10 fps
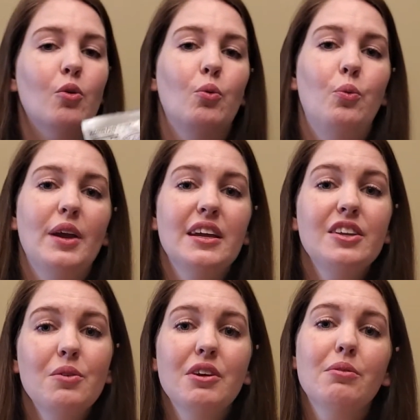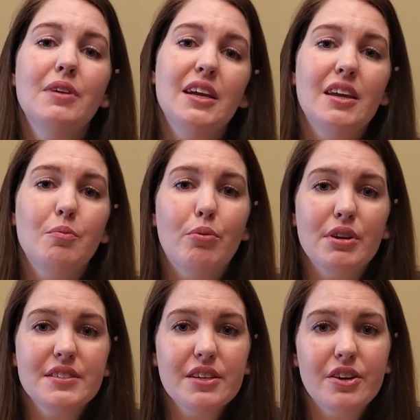When you are reading,
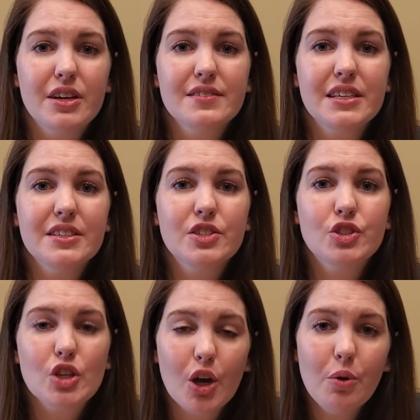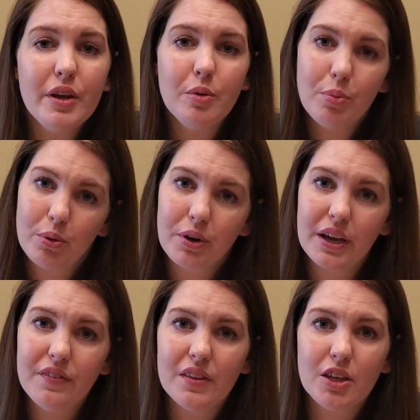boys and girls, it is so
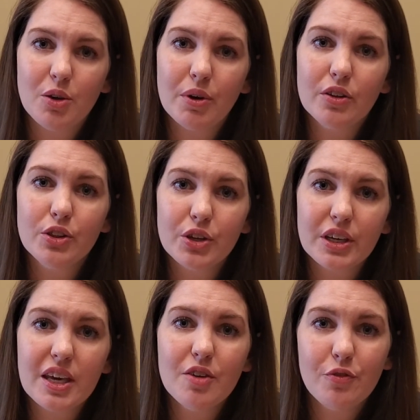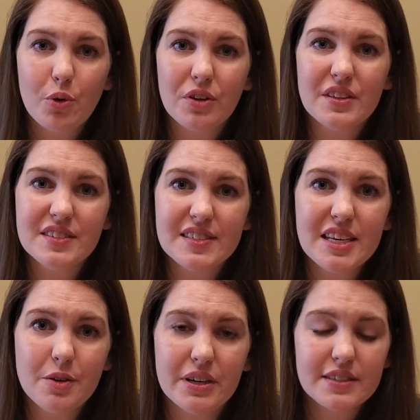important that you are looking for the
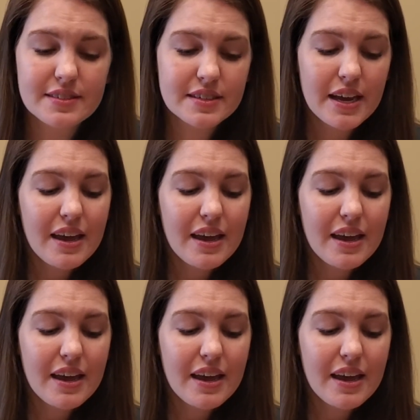sequence.